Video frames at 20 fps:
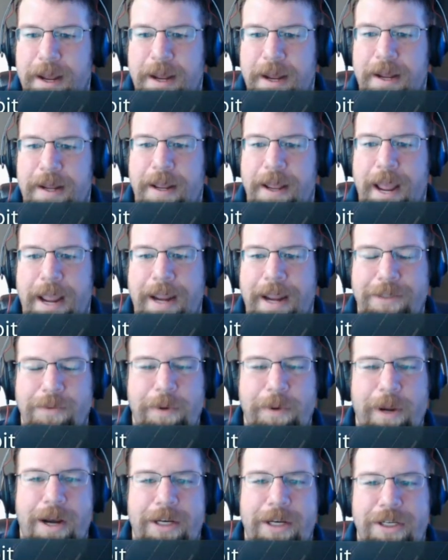Uh, I guess
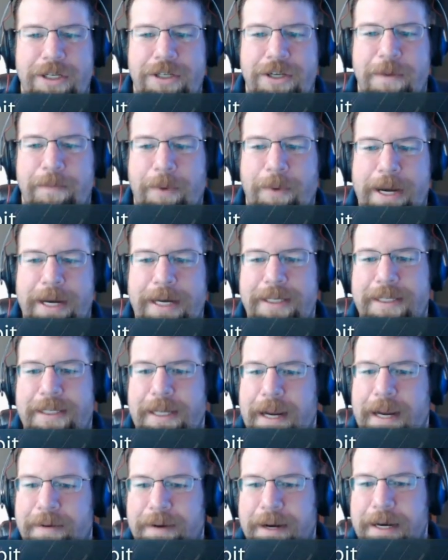we ought to just jump right into
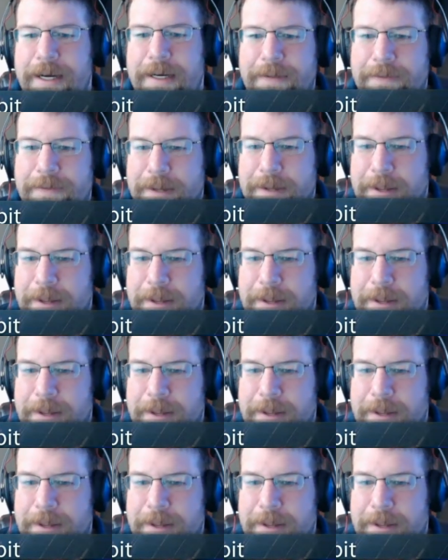that, right?